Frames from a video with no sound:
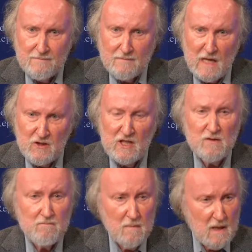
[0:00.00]
She's
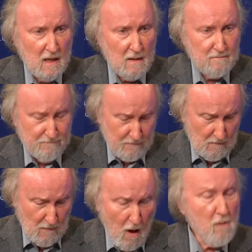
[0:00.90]

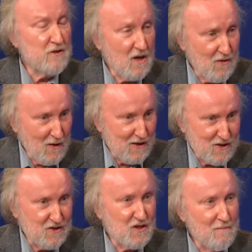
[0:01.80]
always on the list
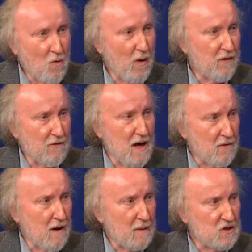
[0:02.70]
at some point or
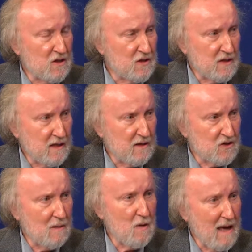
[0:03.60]
another. I mean, she's at
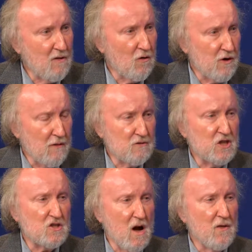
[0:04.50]
some level or another,
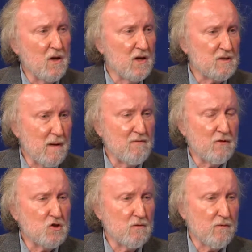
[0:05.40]
she's on the list by
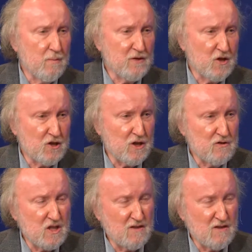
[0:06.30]
virtue of her position. She's